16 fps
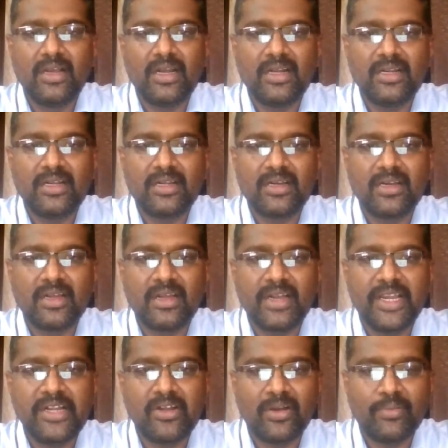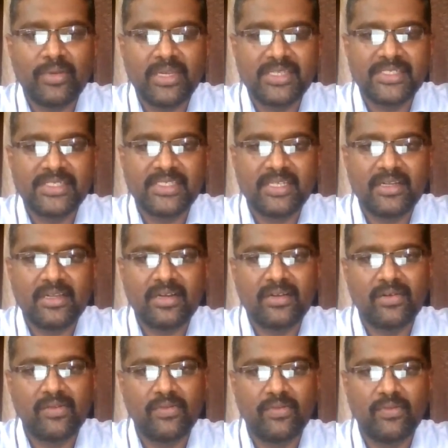under write operations under
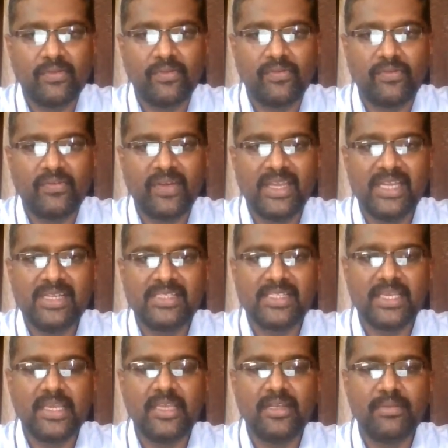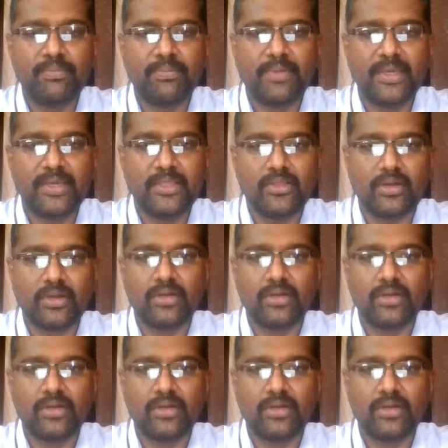files in Python.